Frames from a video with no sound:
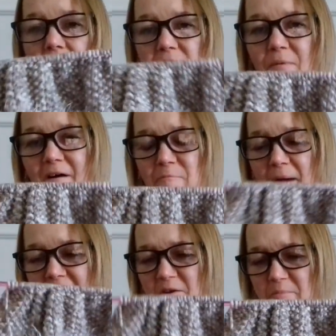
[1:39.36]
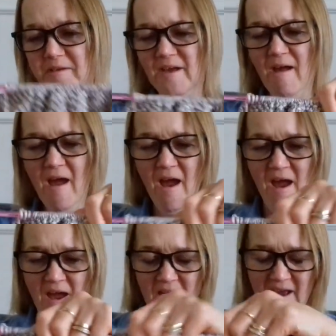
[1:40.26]
that's what I've made up to.
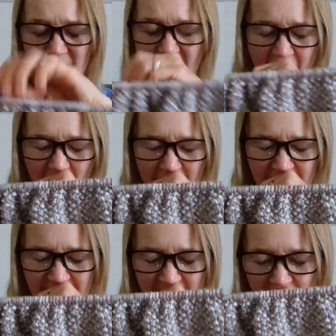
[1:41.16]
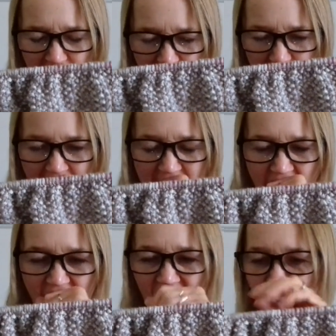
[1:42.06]
Yeah, oh, excuse me.
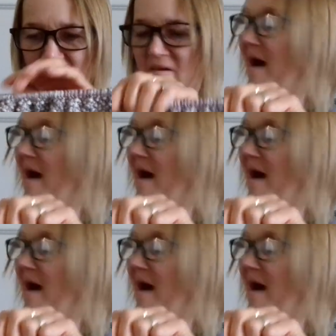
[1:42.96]
Oh,